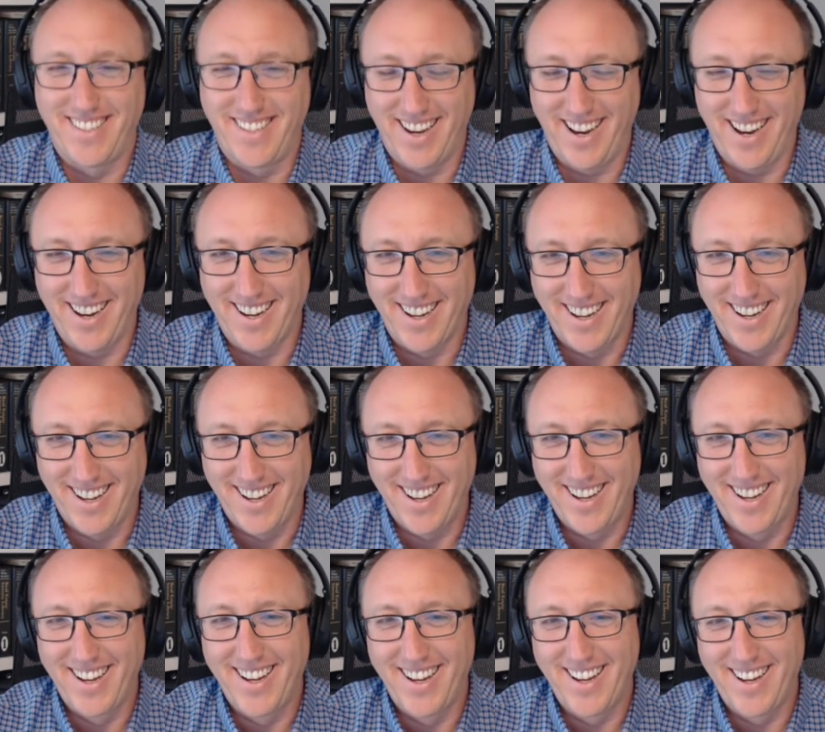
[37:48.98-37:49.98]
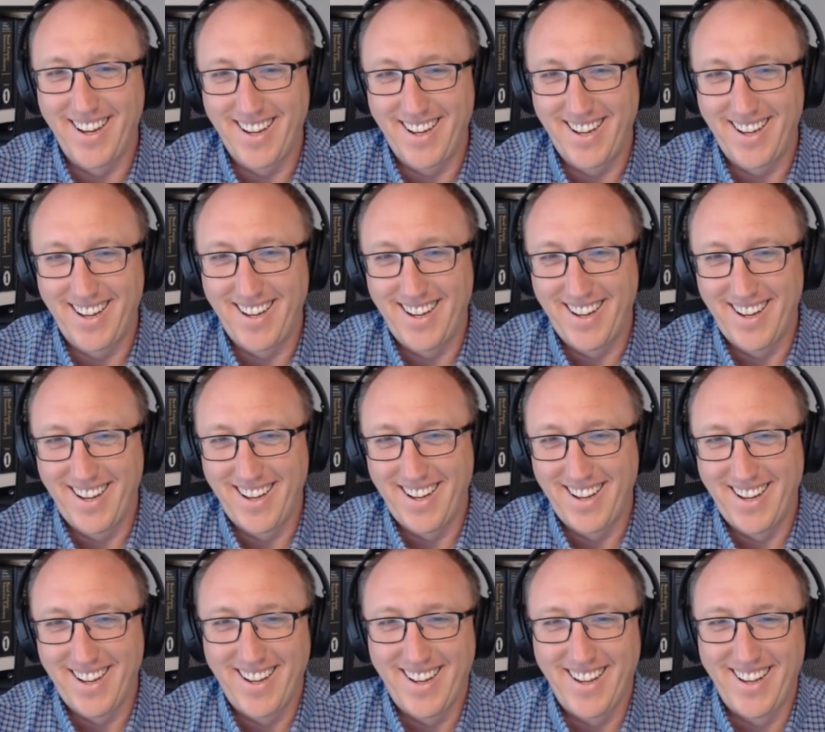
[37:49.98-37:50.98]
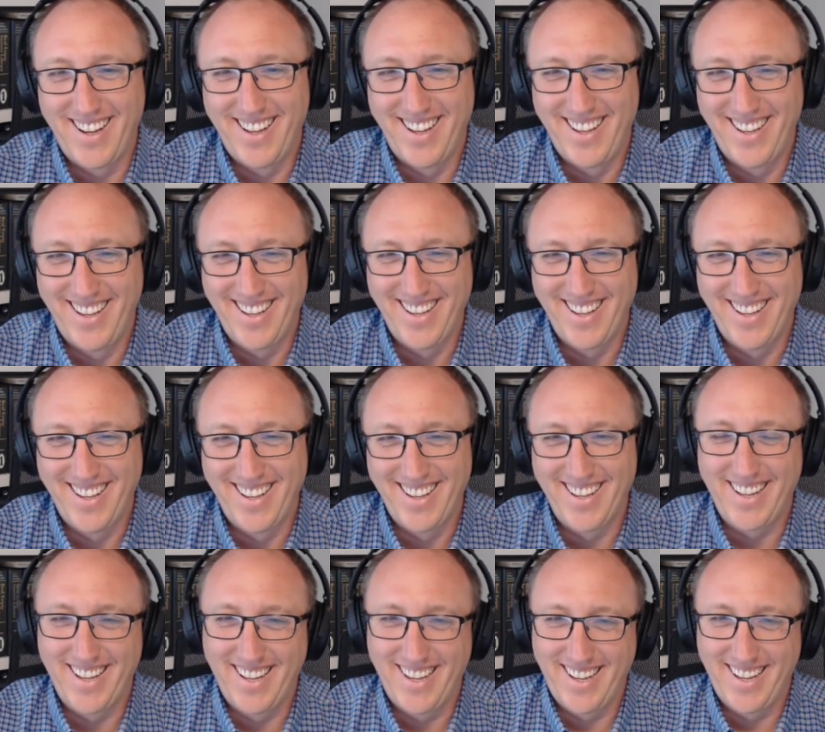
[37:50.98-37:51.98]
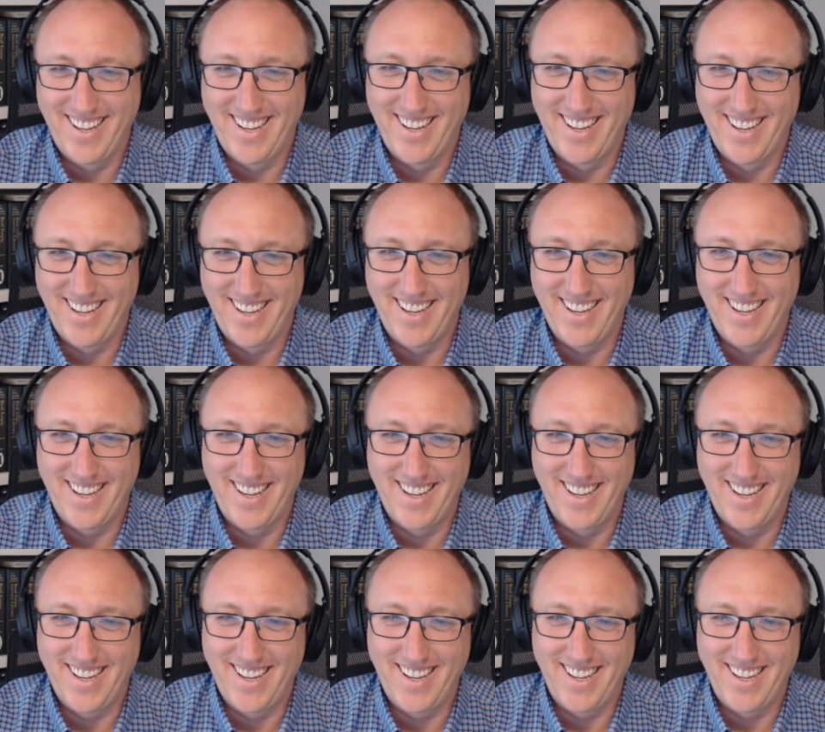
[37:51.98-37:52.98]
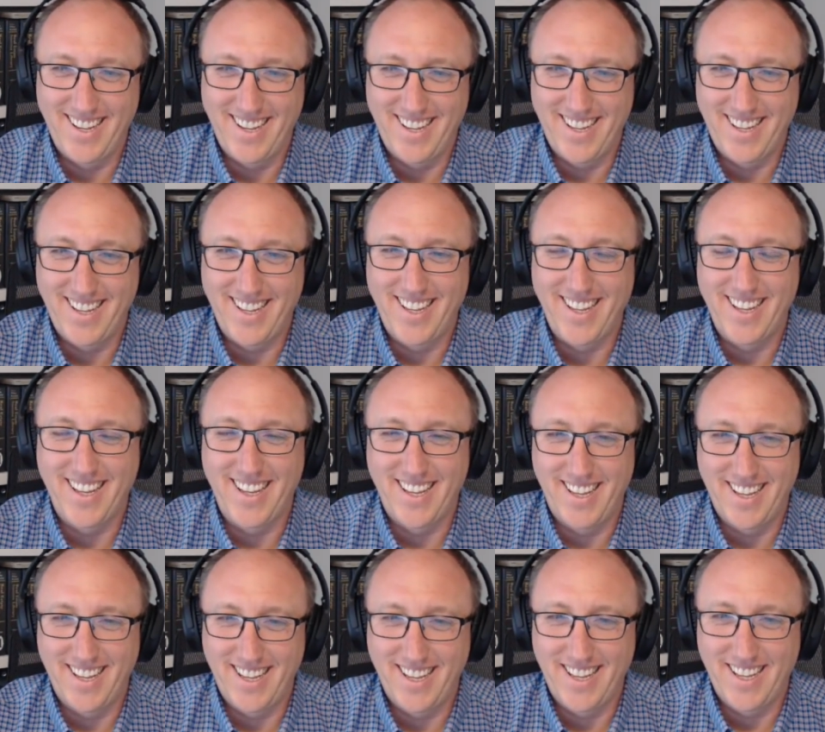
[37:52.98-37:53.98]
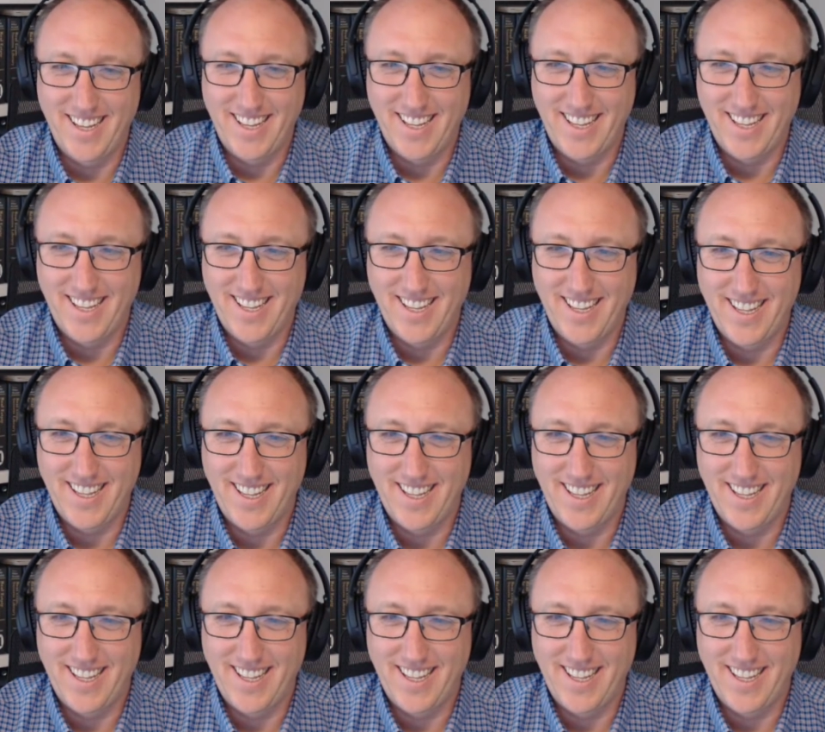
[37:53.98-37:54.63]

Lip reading: The person shown says nothing.